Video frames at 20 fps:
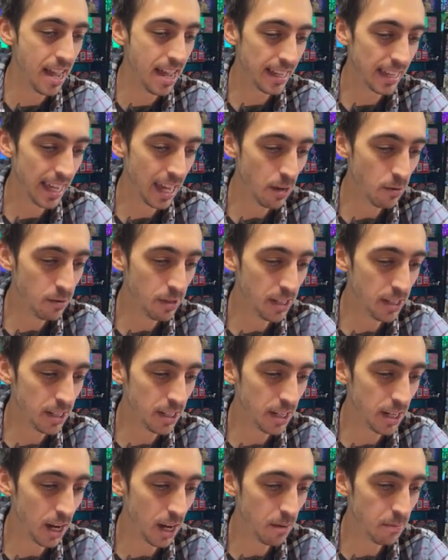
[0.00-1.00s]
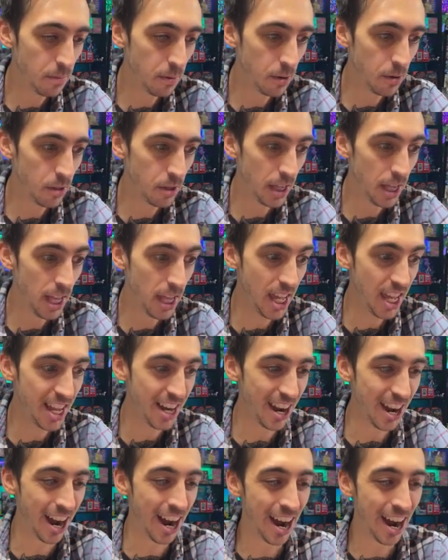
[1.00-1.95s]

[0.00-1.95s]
Can we double it